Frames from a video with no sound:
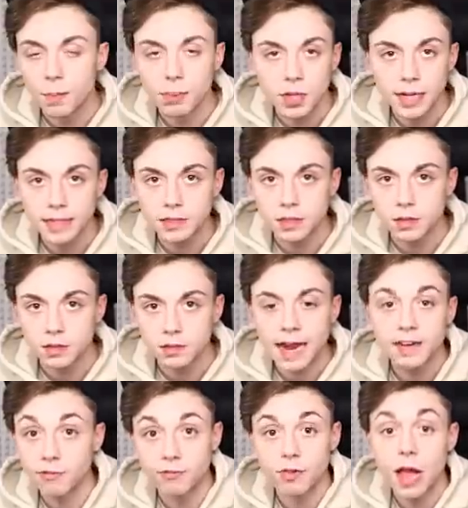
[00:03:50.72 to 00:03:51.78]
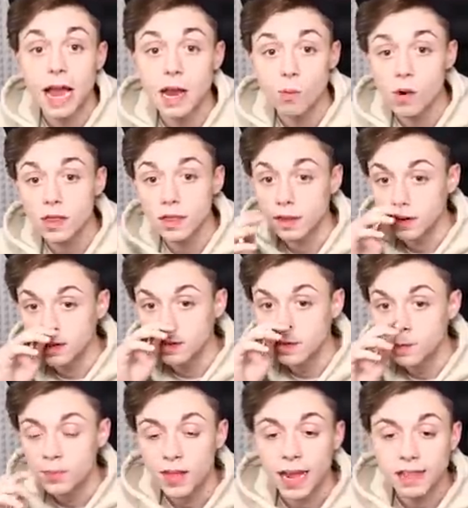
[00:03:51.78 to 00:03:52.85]
the planter. I had to fly with it.
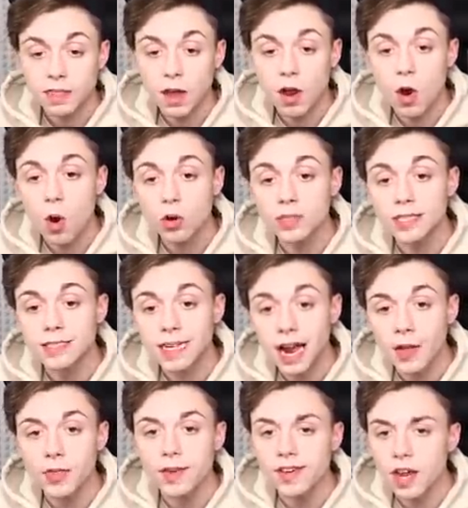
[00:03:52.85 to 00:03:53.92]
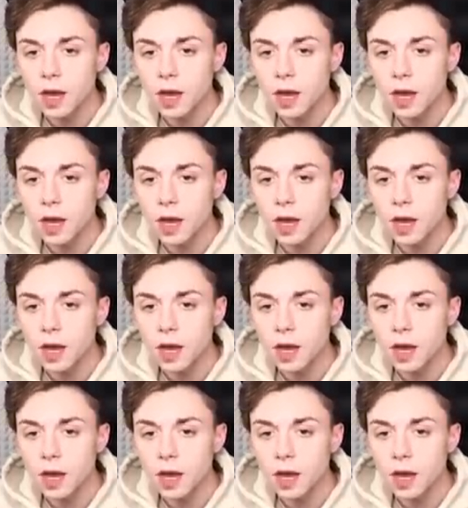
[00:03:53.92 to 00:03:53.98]
I thought holding down the